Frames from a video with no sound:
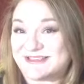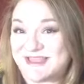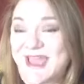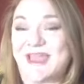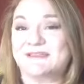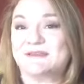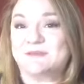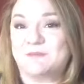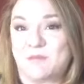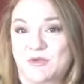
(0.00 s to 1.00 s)
that
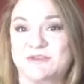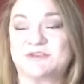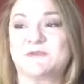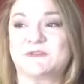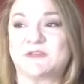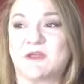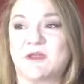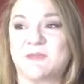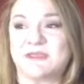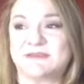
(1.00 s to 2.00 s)
most of the
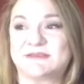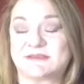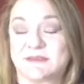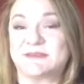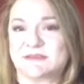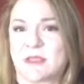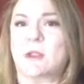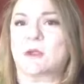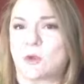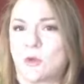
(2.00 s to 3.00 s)
time is
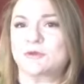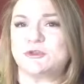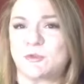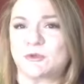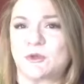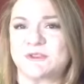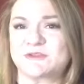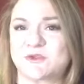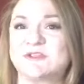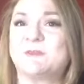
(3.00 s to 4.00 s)
like long-term ongoing
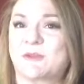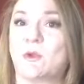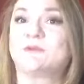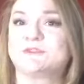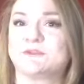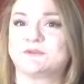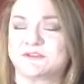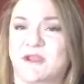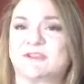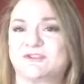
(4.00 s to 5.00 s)
stress, but also
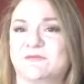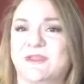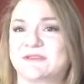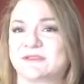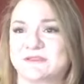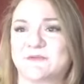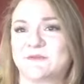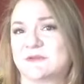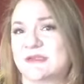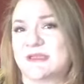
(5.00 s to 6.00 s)
dietary factors,
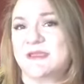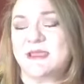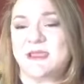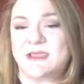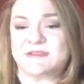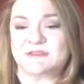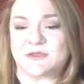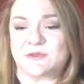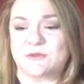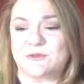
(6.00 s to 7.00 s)
definitely.
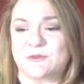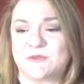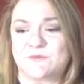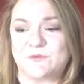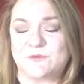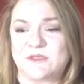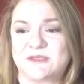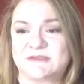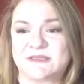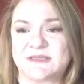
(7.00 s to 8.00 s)
So if you're
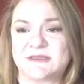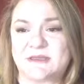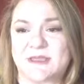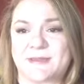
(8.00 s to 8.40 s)
eating